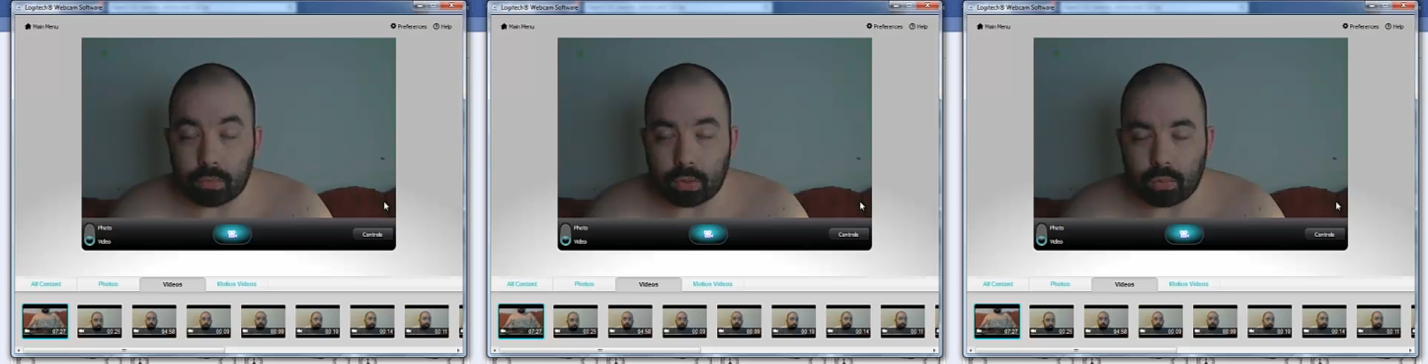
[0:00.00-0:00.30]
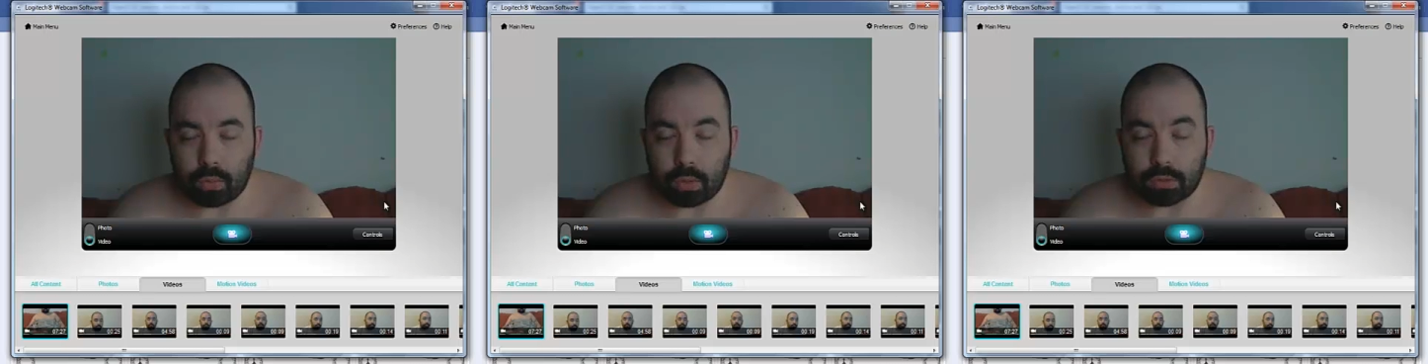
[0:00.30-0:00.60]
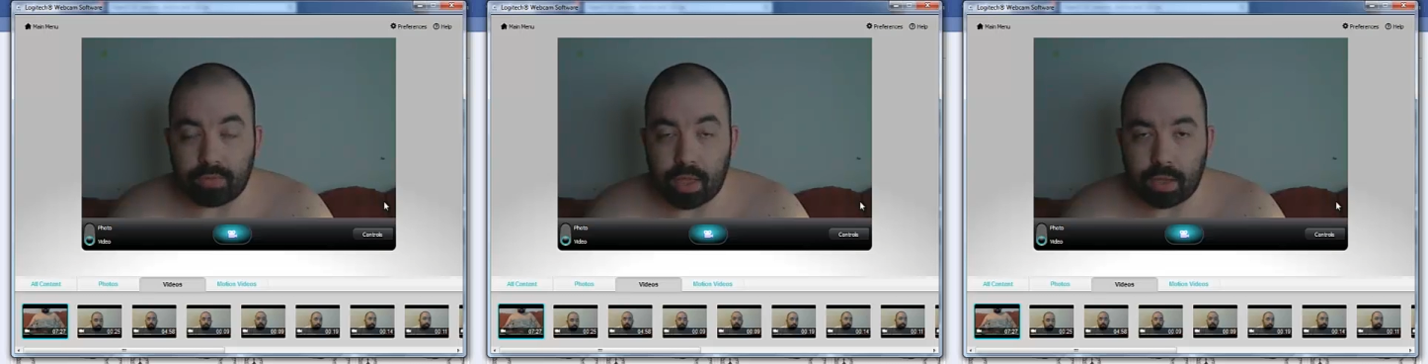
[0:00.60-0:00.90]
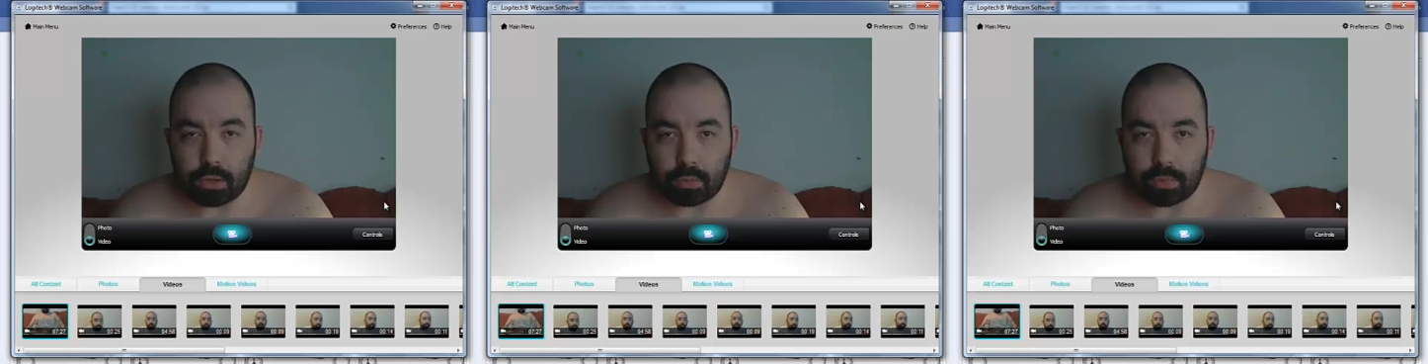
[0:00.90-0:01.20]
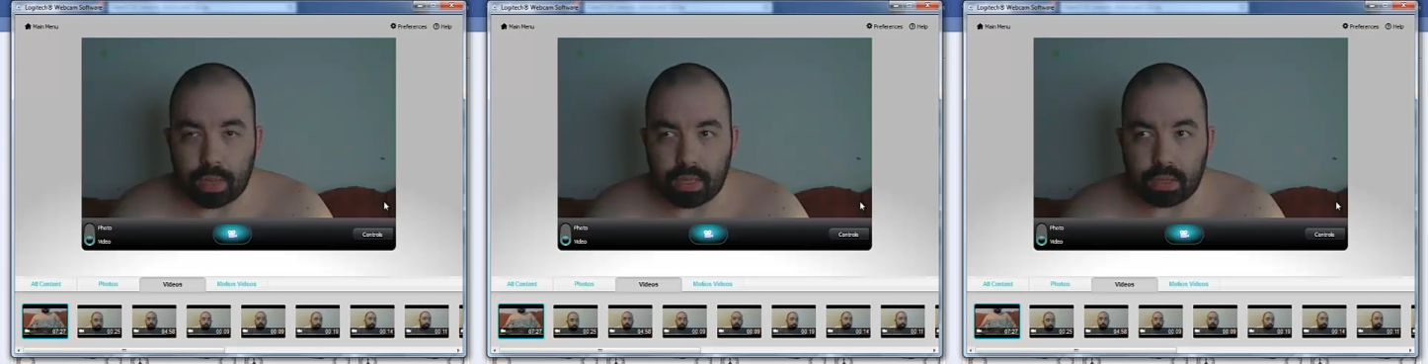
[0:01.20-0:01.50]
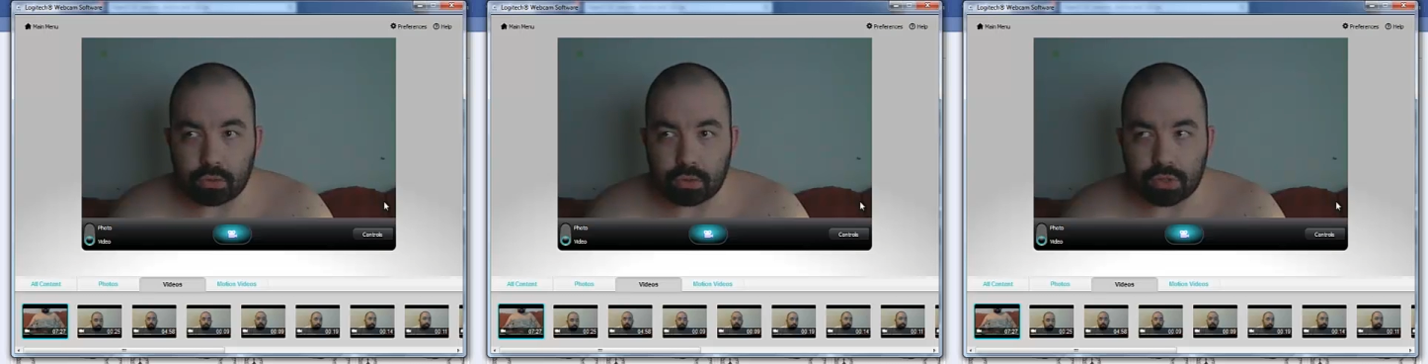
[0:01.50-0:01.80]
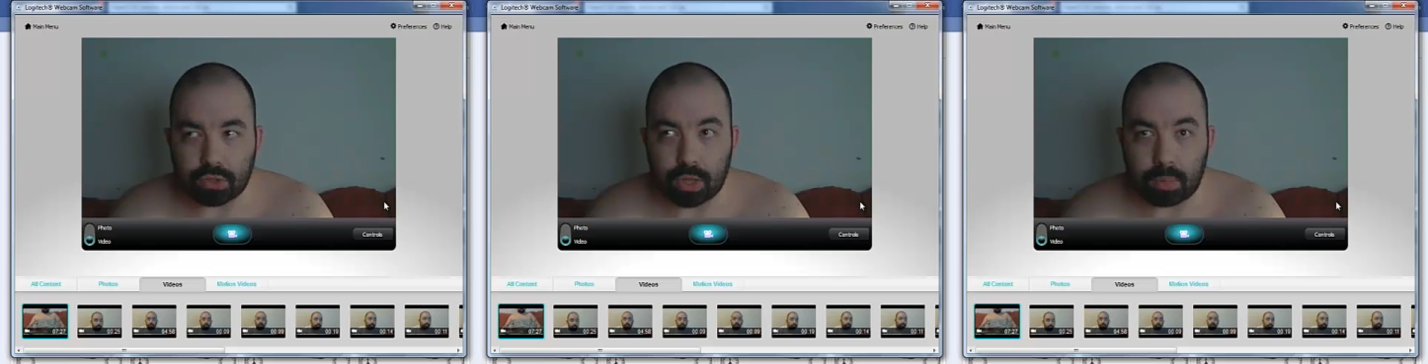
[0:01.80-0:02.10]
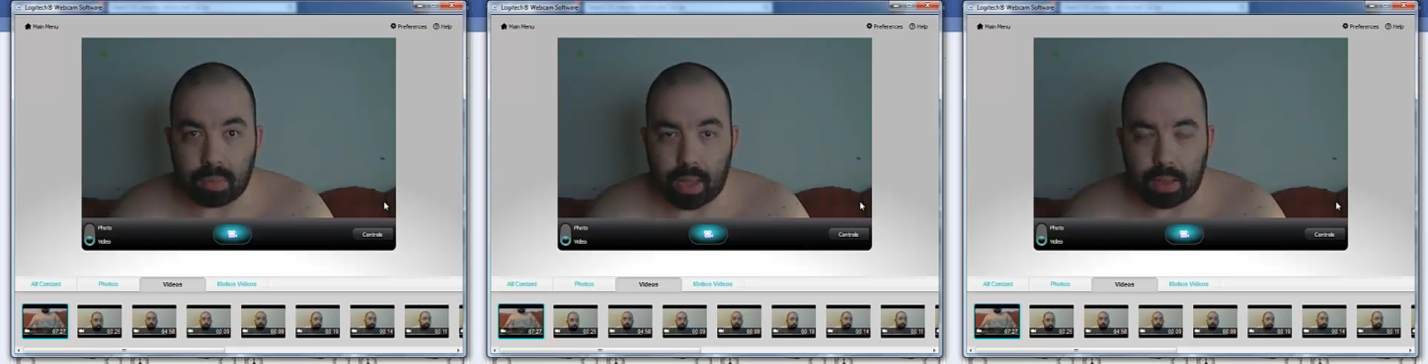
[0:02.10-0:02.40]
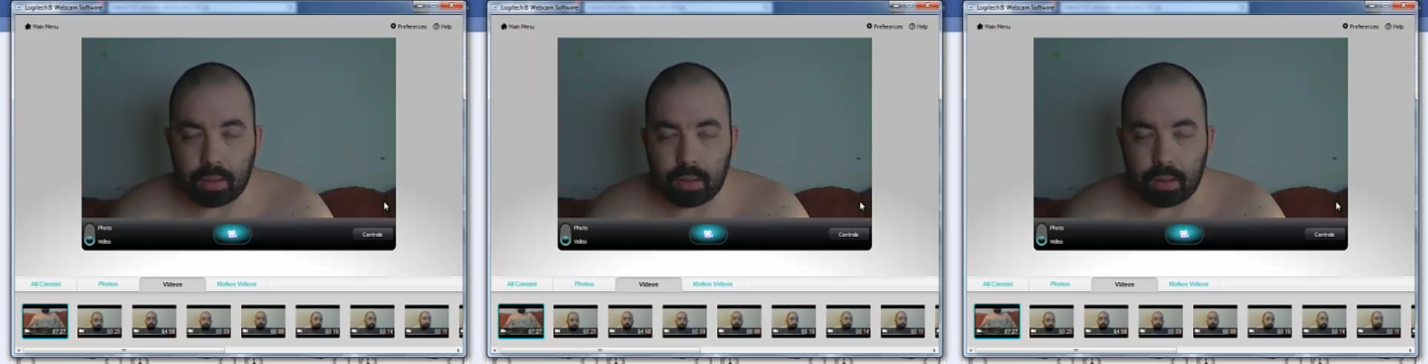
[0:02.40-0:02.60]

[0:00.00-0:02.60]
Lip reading: well, it's a vacuum that he uses a jetpack,